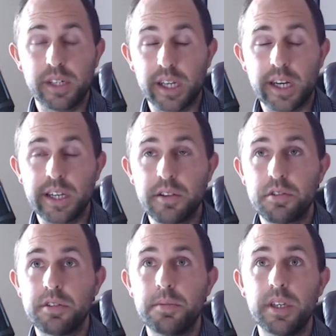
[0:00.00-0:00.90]
Like I
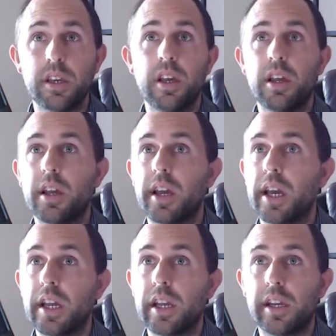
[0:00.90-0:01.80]
used to be
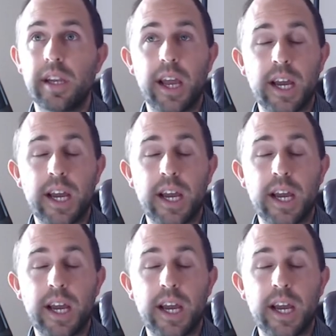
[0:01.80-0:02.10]
an